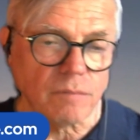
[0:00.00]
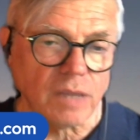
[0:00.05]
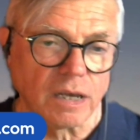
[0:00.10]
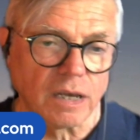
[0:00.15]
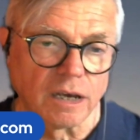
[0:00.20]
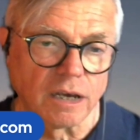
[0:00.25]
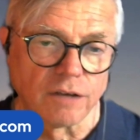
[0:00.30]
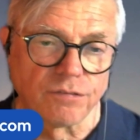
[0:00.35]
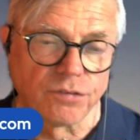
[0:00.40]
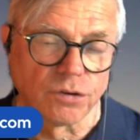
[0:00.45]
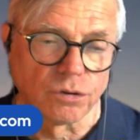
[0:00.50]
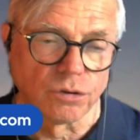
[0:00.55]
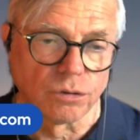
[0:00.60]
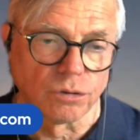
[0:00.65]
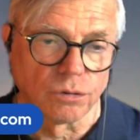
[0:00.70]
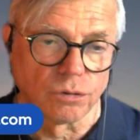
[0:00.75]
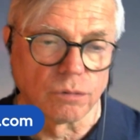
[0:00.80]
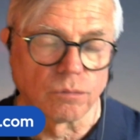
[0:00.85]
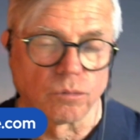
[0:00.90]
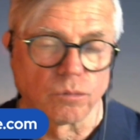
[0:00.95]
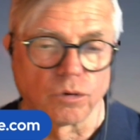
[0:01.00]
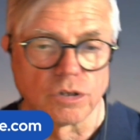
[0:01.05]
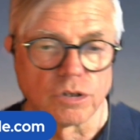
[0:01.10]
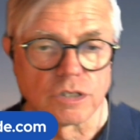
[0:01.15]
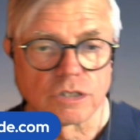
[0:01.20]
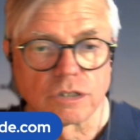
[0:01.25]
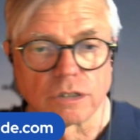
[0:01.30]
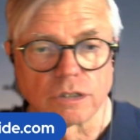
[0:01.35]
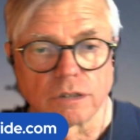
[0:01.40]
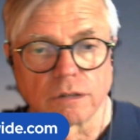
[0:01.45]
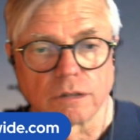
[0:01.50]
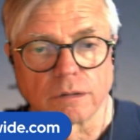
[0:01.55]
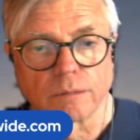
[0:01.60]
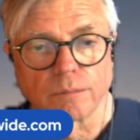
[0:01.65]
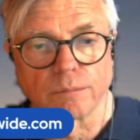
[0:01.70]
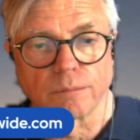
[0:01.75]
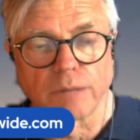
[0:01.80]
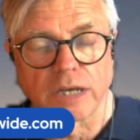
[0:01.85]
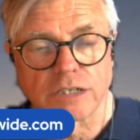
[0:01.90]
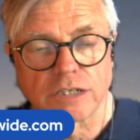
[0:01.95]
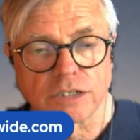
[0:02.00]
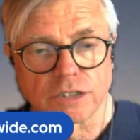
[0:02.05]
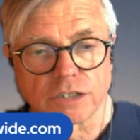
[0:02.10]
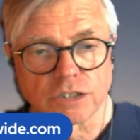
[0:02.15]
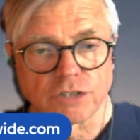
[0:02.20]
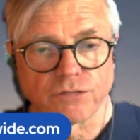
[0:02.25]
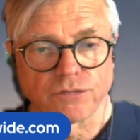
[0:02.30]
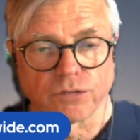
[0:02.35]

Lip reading: if you want to message us